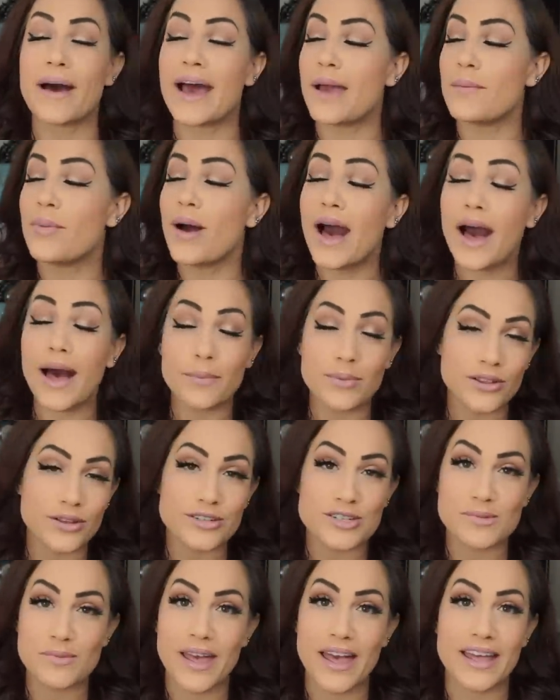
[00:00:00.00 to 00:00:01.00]
By
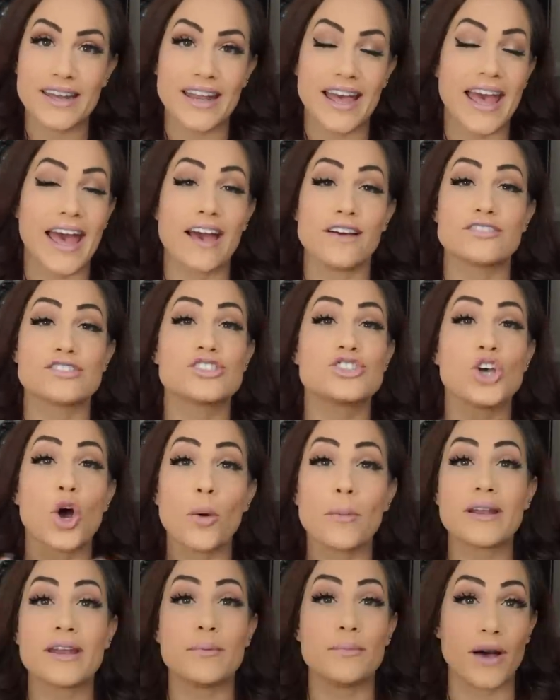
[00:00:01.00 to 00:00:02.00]
popular demand, I have
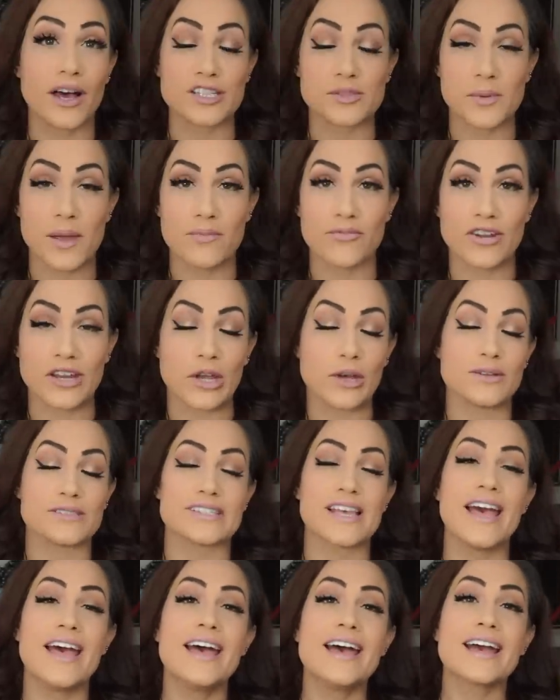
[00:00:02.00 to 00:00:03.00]
so many boss babe
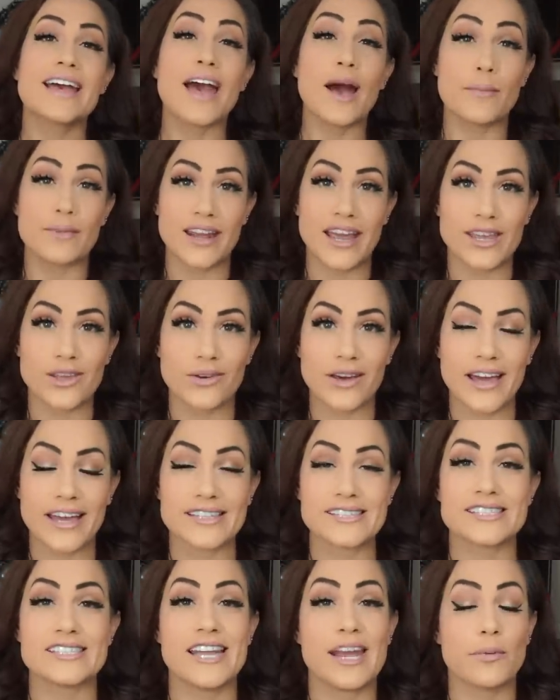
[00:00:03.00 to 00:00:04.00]
videos coming at you
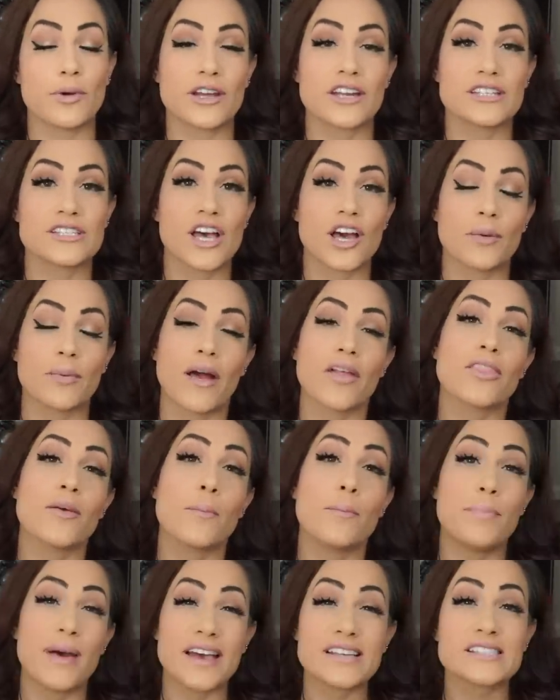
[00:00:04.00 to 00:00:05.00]
guys. Today we're gonna talk about the
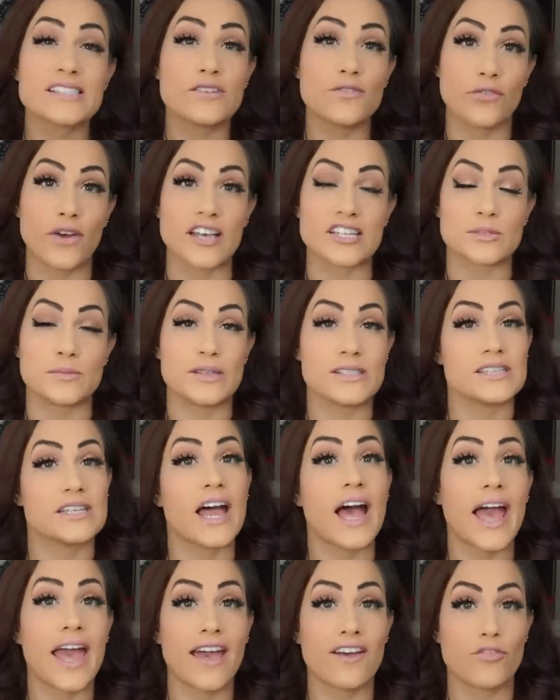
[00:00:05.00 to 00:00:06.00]
best investments
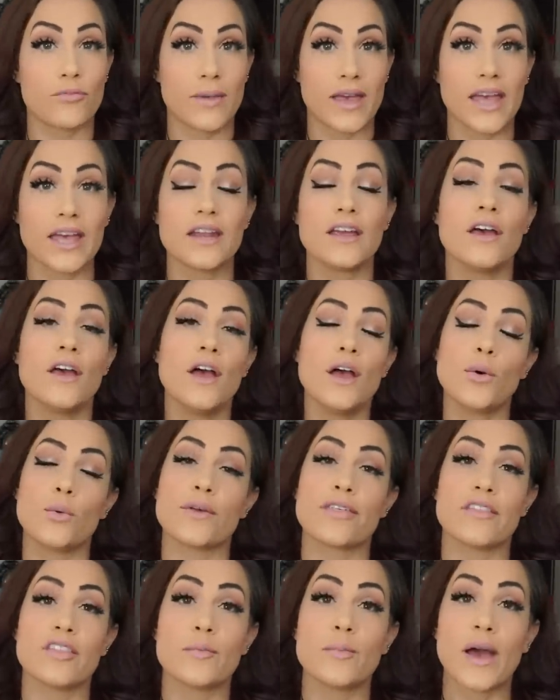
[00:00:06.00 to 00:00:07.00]
that I have made
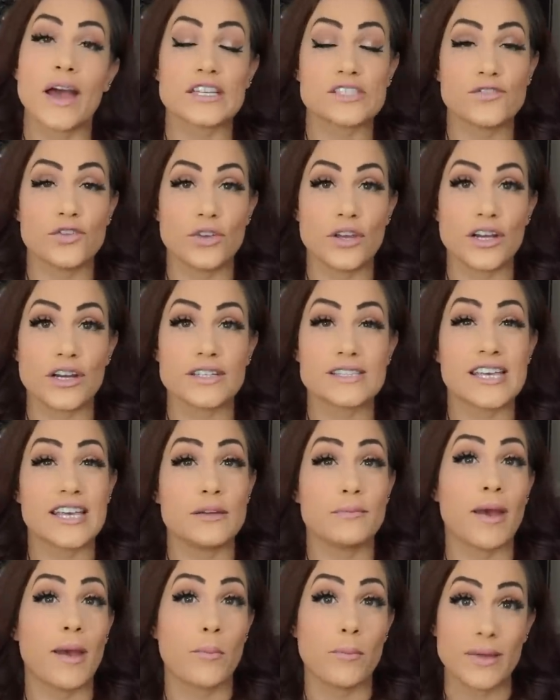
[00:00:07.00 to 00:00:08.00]
within the past few years
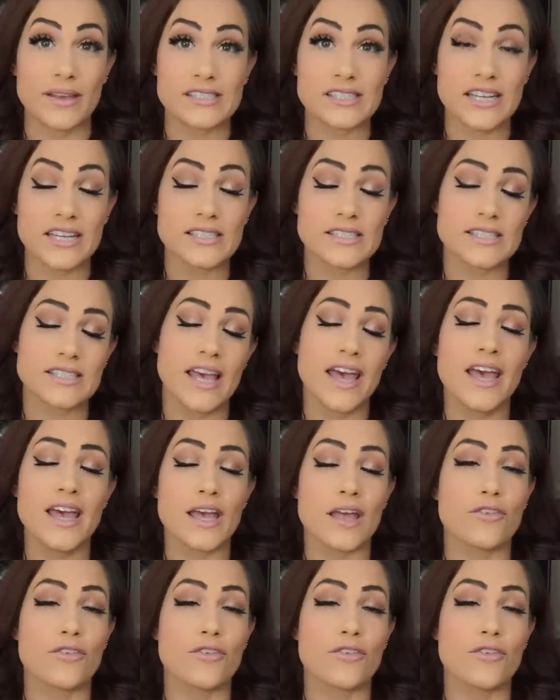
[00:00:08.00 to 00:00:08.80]
in my business.